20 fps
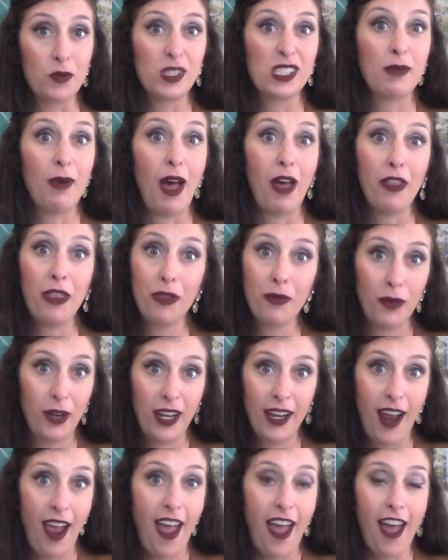was about
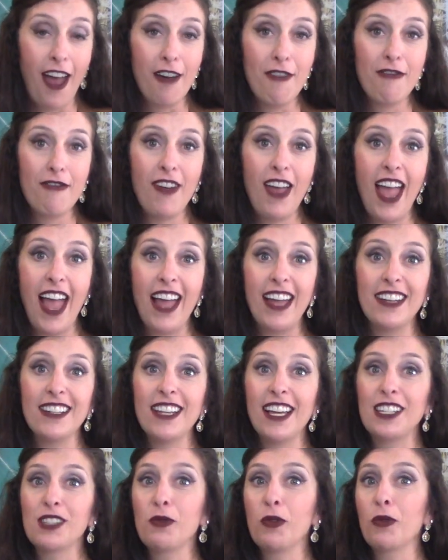3.5, and
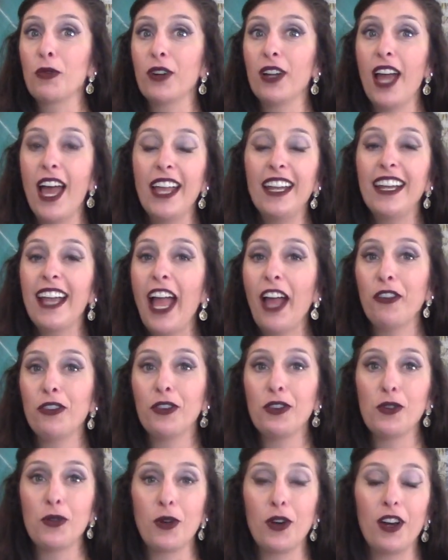as we were heading out
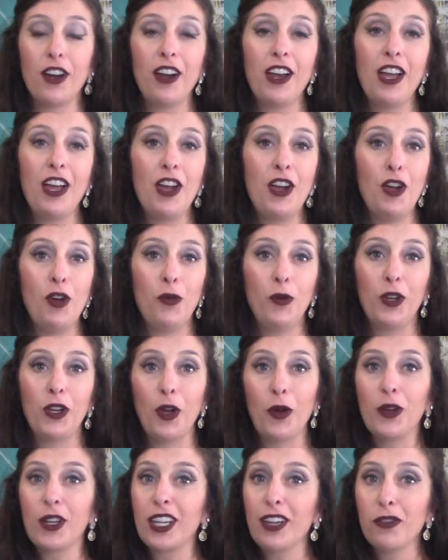the door, we
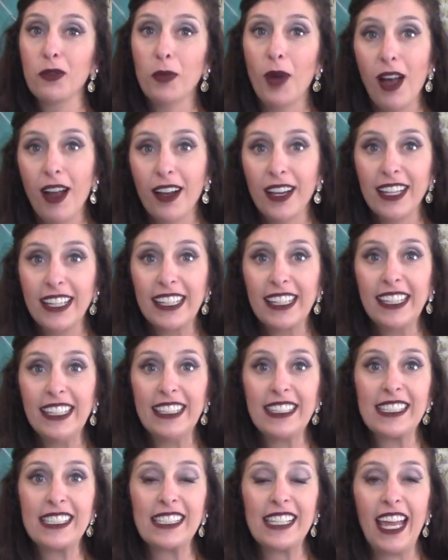go to give him a hug and a
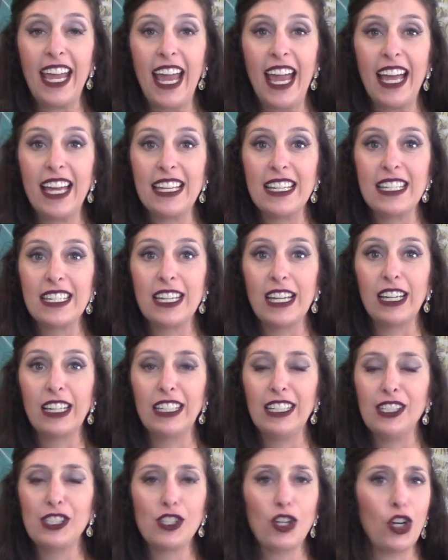kiss, and
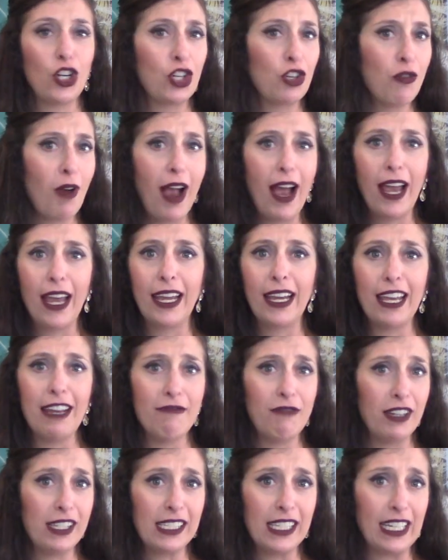he started crying
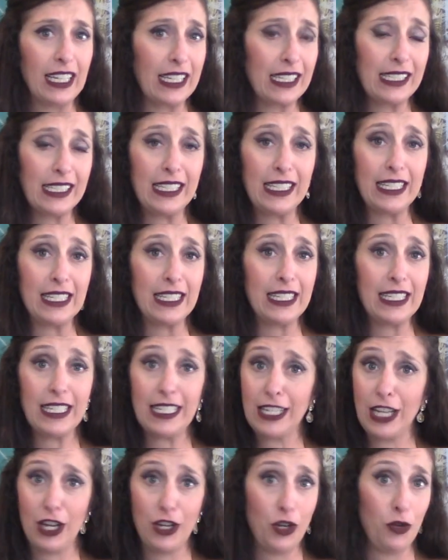and fussing because he did
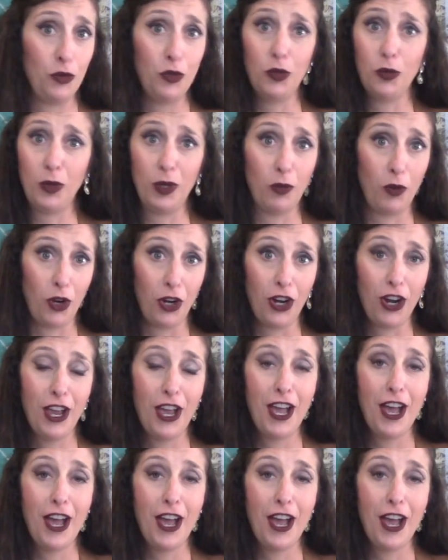not know who we were.